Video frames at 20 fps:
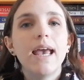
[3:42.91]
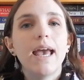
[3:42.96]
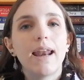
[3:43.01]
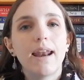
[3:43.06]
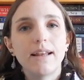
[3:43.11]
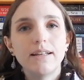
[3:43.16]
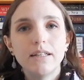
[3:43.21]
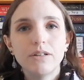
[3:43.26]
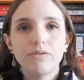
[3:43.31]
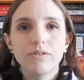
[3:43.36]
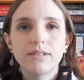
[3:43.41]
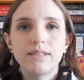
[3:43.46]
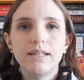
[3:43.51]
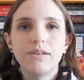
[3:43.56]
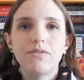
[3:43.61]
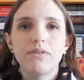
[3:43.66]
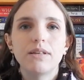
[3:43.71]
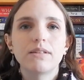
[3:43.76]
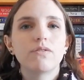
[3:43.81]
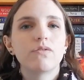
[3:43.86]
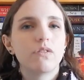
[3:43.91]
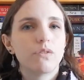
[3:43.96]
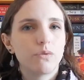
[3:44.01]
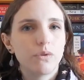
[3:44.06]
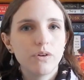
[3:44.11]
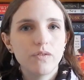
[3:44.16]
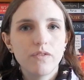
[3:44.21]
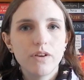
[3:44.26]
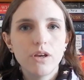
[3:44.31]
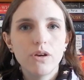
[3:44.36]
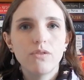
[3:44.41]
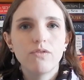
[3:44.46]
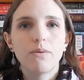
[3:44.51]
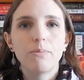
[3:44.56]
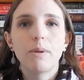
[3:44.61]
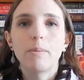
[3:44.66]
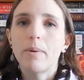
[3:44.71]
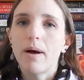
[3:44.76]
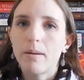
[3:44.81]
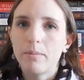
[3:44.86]
and I did receive this for review
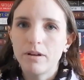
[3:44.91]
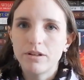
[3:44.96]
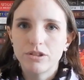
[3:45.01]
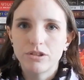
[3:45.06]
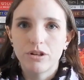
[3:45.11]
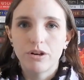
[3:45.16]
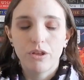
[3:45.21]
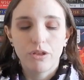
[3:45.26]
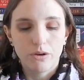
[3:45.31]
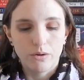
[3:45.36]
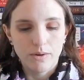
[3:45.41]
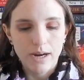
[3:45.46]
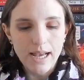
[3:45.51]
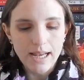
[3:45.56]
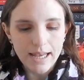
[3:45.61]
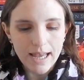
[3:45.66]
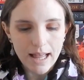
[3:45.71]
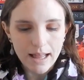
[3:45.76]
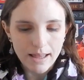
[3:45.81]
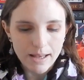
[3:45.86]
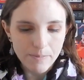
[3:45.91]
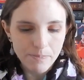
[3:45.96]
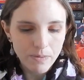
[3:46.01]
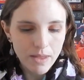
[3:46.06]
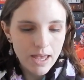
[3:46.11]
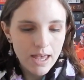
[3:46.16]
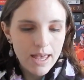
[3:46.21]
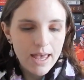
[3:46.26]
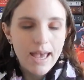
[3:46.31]
from the publisher through NetGalley.